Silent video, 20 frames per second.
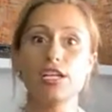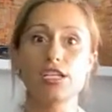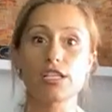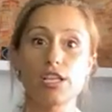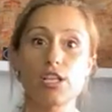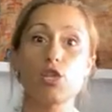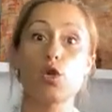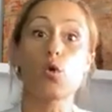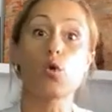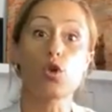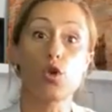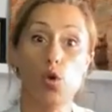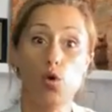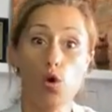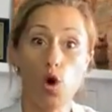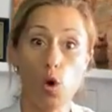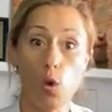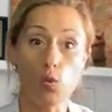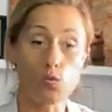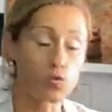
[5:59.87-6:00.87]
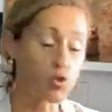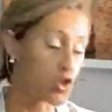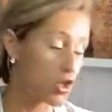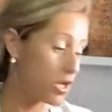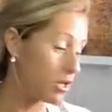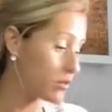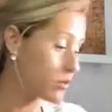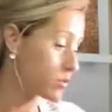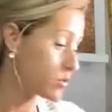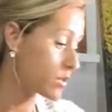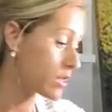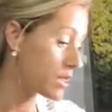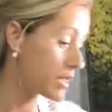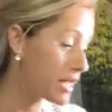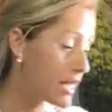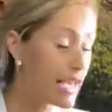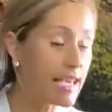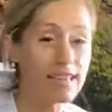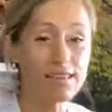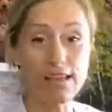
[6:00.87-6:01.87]
you know, your own shadows. And
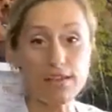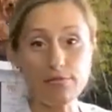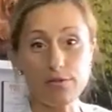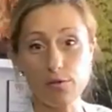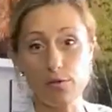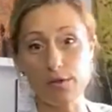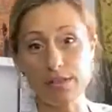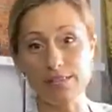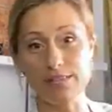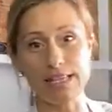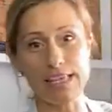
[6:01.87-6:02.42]
again, everyone